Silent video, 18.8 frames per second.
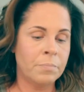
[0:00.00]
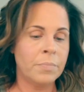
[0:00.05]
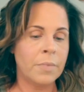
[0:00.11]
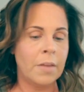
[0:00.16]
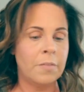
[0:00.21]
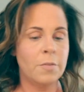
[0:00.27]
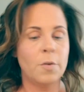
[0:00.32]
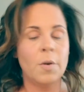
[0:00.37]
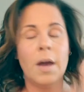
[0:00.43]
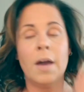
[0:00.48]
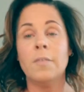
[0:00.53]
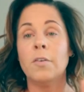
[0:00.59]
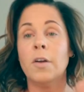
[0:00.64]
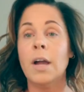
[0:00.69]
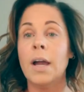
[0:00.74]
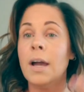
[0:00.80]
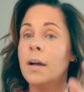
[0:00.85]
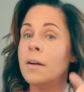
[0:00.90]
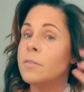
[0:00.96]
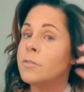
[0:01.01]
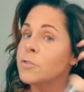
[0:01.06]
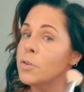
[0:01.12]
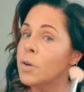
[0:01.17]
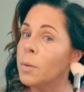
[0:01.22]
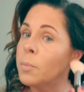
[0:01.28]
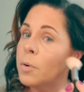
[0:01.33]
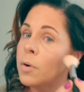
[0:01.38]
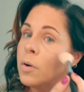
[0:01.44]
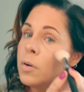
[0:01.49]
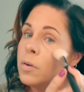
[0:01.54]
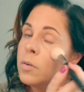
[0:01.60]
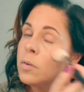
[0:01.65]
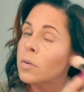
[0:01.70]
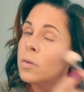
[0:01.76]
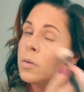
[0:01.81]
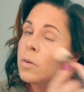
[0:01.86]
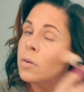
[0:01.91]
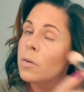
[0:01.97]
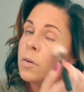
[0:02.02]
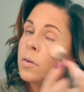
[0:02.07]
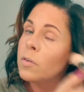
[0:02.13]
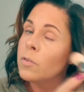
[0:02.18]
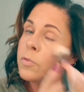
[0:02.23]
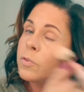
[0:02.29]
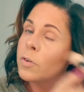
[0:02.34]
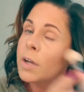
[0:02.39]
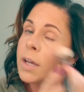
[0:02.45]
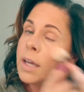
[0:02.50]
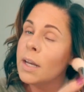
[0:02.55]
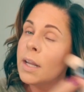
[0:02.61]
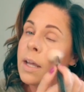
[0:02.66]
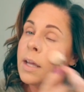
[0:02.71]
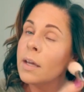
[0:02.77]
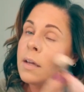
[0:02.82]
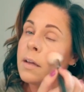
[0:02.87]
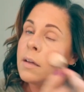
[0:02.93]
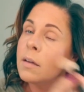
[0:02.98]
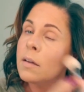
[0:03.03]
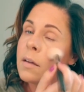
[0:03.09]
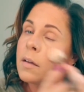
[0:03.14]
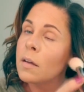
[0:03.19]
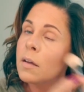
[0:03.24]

If you ever have trouble forgetting